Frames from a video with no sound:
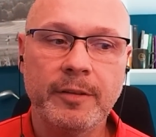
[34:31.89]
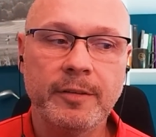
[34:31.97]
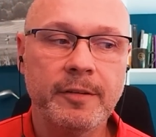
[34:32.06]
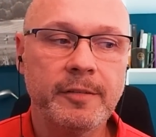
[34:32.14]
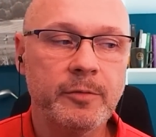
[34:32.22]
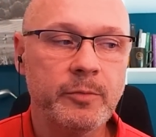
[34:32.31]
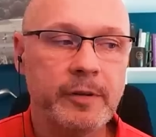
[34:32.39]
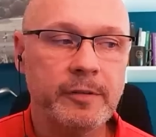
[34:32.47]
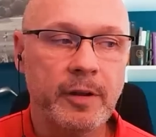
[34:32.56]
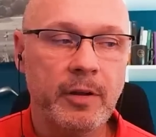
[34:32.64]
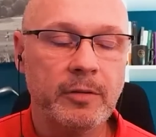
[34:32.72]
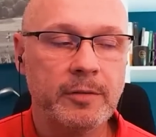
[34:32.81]
That doesn't
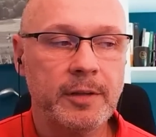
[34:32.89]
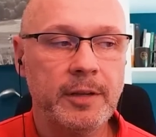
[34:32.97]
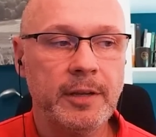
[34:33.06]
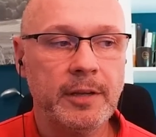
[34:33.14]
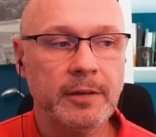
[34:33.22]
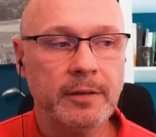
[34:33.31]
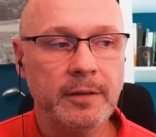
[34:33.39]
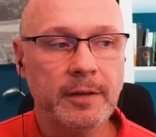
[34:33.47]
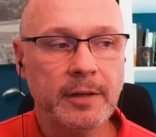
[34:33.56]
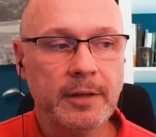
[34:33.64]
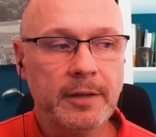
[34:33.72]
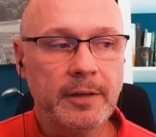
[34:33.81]
result in
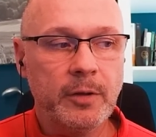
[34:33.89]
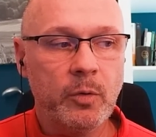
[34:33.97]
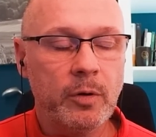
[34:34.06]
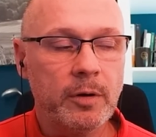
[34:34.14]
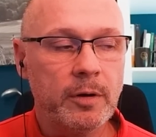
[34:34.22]
you